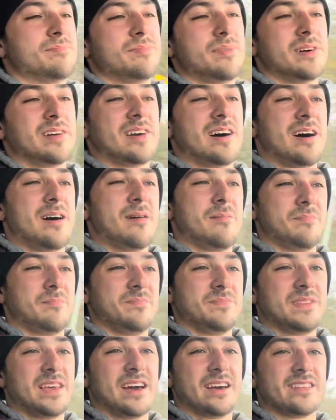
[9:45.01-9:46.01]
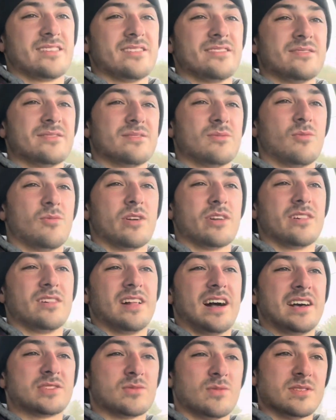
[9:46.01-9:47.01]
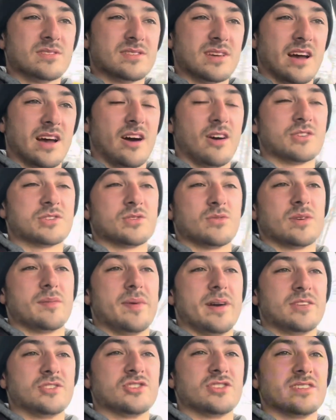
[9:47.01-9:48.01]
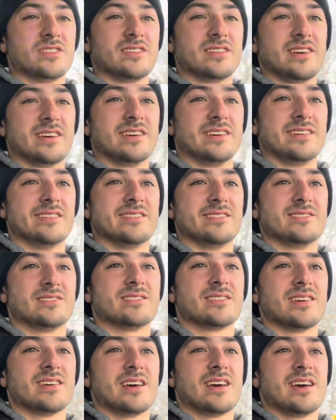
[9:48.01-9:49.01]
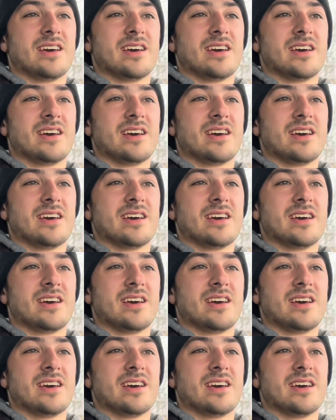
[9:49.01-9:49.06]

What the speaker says: But yeah, one of the last ones I also want to mention is